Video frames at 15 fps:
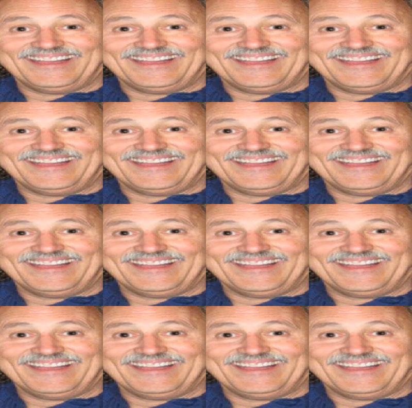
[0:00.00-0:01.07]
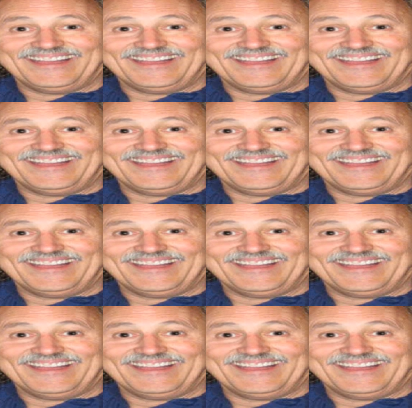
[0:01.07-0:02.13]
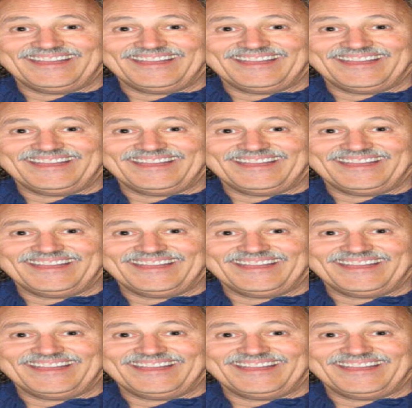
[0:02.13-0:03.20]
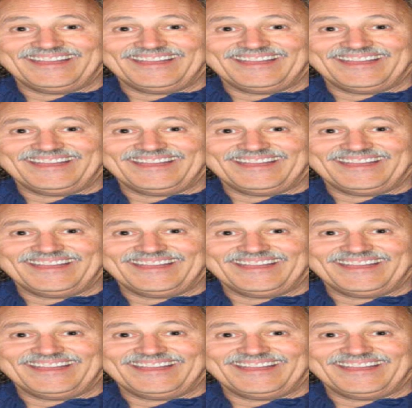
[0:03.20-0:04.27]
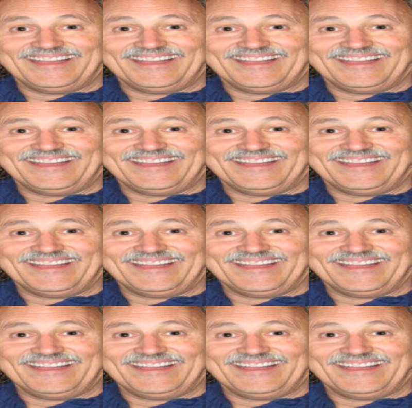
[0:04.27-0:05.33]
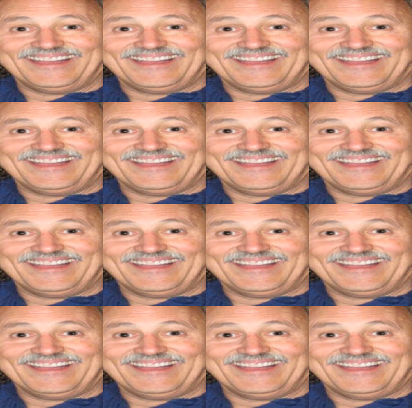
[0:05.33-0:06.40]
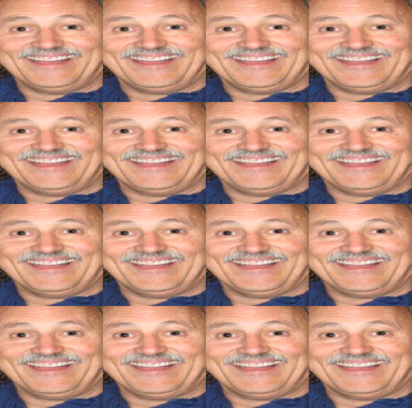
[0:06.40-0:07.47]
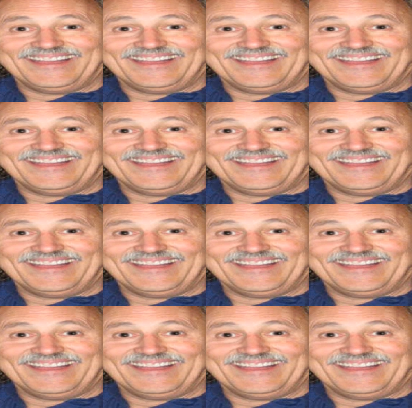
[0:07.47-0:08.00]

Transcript: (no lip movement)